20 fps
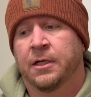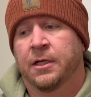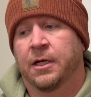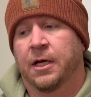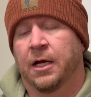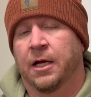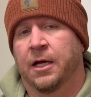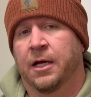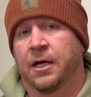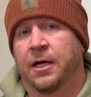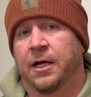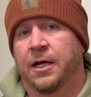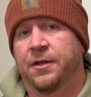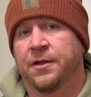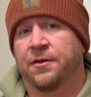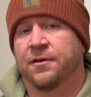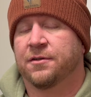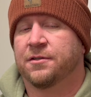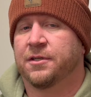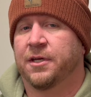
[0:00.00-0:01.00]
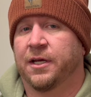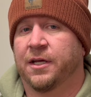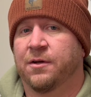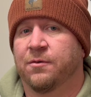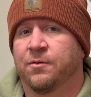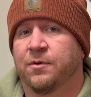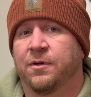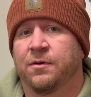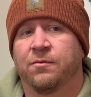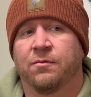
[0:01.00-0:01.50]
And then the second
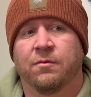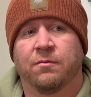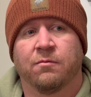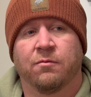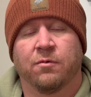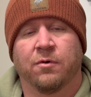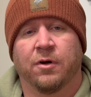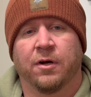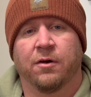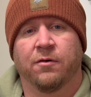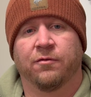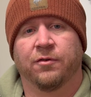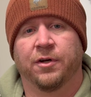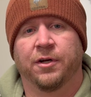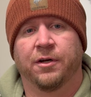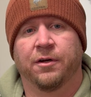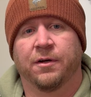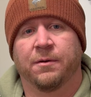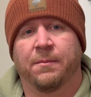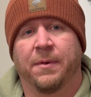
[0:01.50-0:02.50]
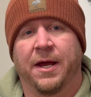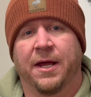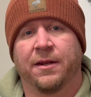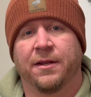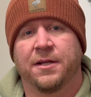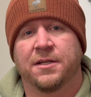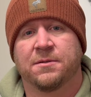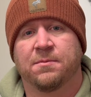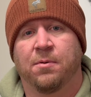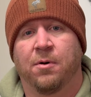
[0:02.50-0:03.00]
one, we're over here at
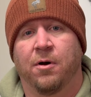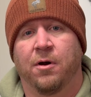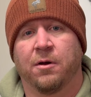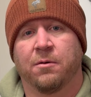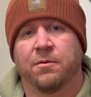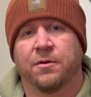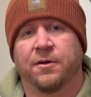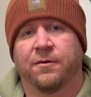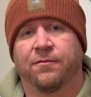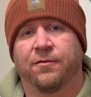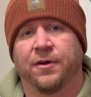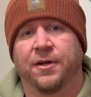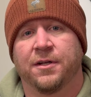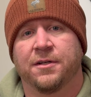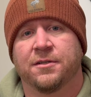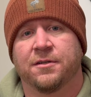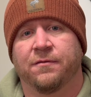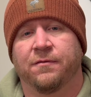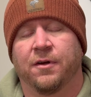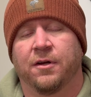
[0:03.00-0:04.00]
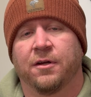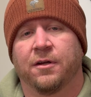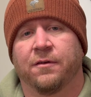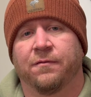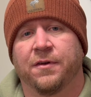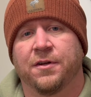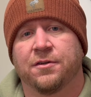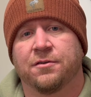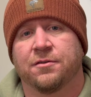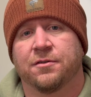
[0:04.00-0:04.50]
Badlands Park with our friends at
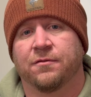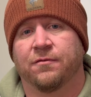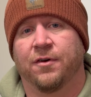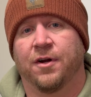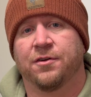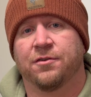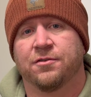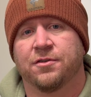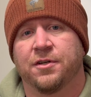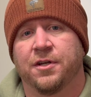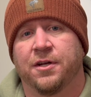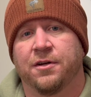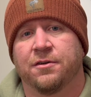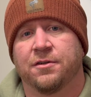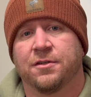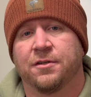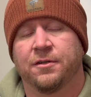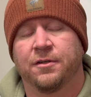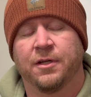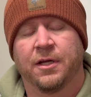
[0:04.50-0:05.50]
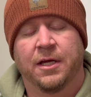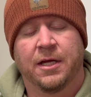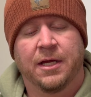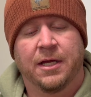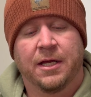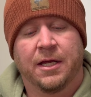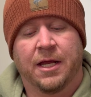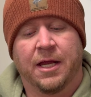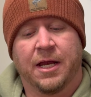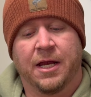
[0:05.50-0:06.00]
Adventures of Rogers and Henderson,
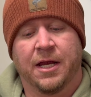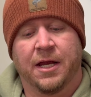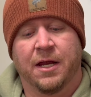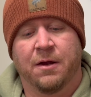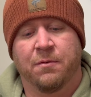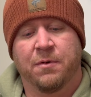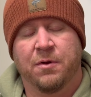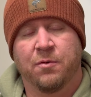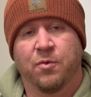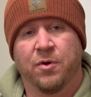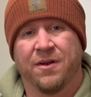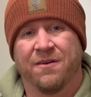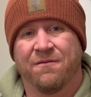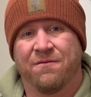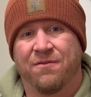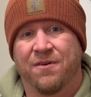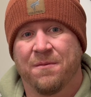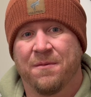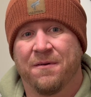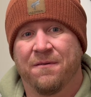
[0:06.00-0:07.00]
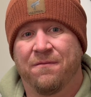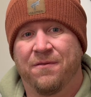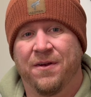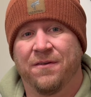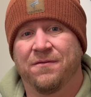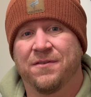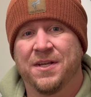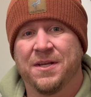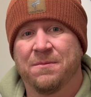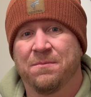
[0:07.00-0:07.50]
and we went from a
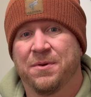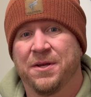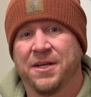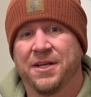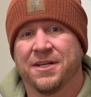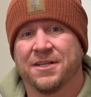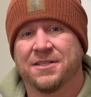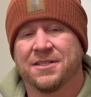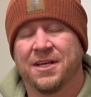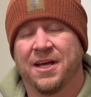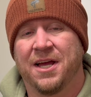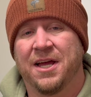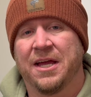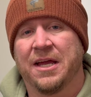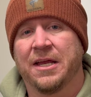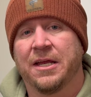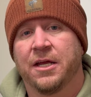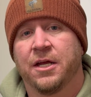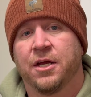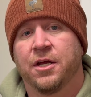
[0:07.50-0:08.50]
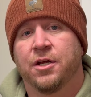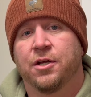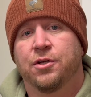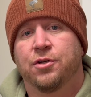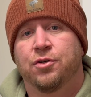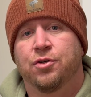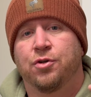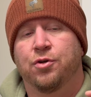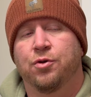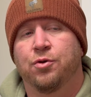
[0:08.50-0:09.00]
15 psi
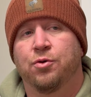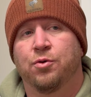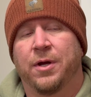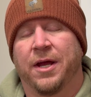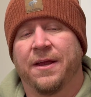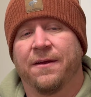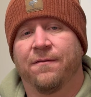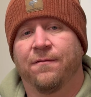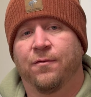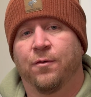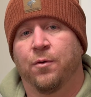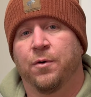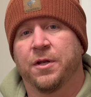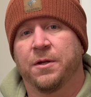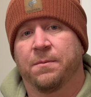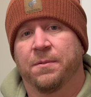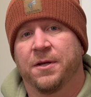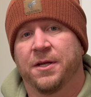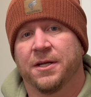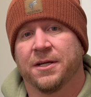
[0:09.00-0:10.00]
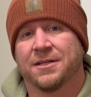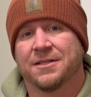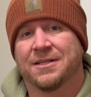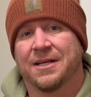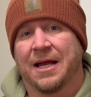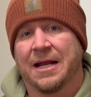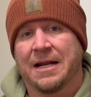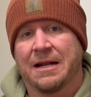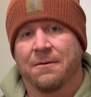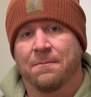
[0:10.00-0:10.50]
to a 40
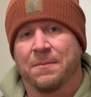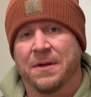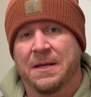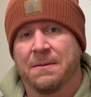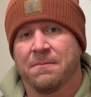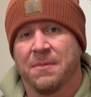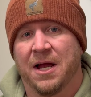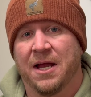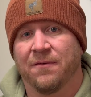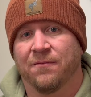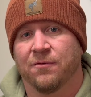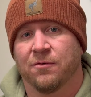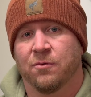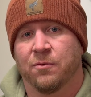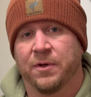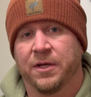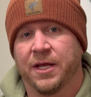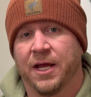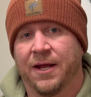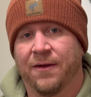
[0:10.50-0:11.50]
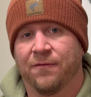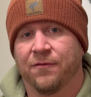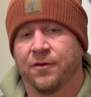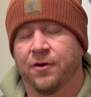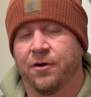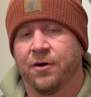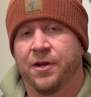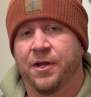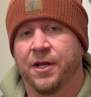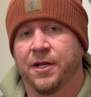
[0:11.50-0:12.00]
psi. Now be mindful, we have
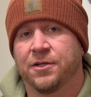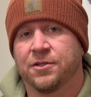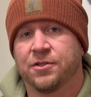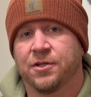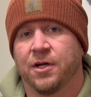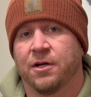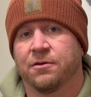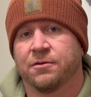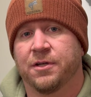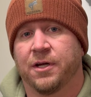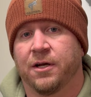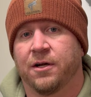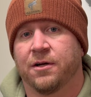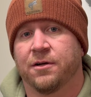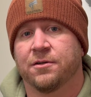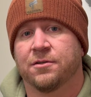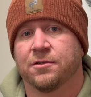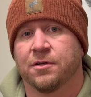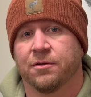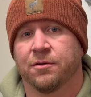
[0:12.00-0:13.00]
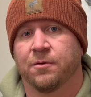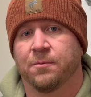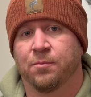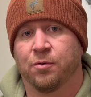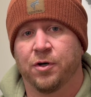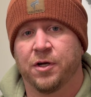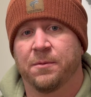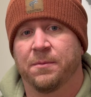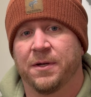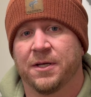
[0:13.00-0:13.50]
30-inch tall tires, so they're
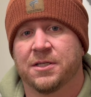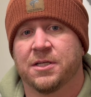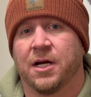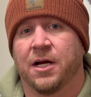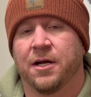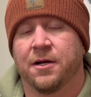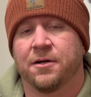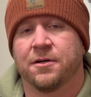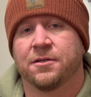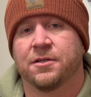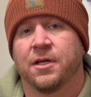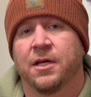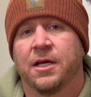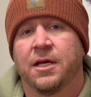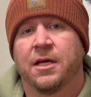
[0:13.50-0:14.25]
pretty big tires.